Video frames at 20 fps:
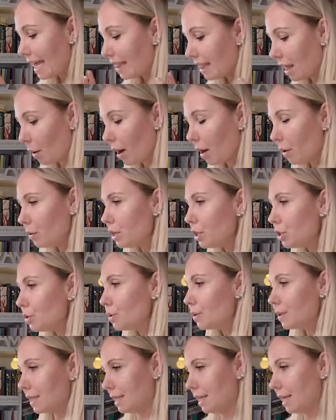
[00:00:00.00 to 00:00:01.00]
Now, I wish you
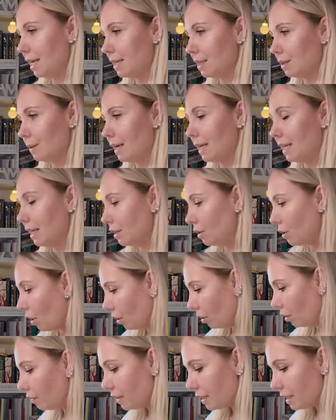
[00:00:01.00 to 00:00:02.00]
to see as well that
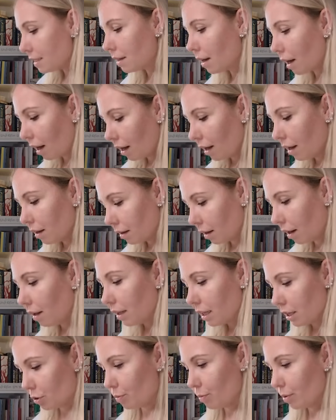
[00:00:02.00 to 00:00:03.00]
all of these
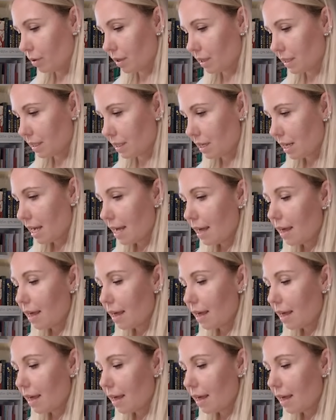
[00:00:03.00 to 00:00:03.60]
collage books,